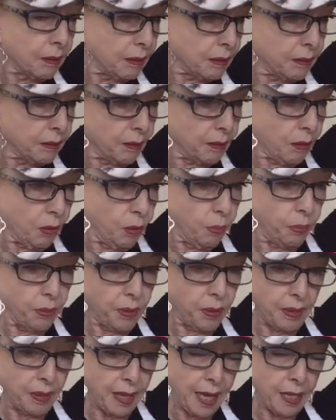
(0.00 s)
and hope
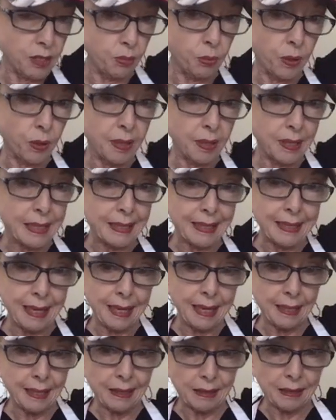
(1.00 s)
that that's where it
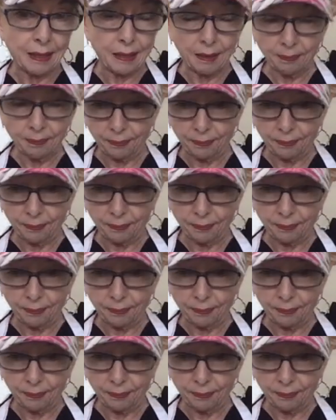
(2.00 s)
stays.